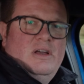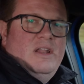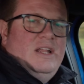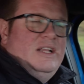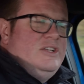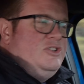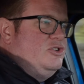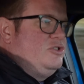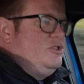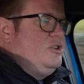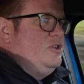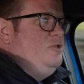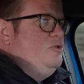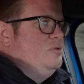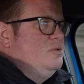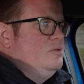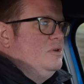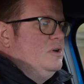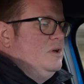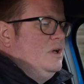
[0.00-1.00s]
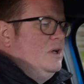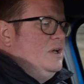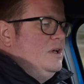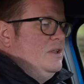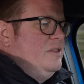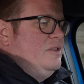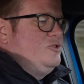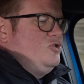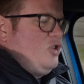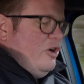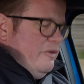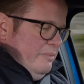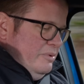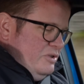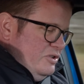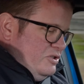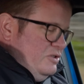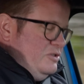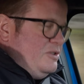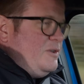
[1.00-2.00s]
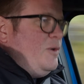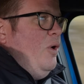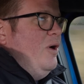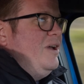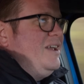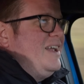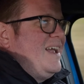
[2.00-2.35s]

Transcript: an inch or two. The driving position's quite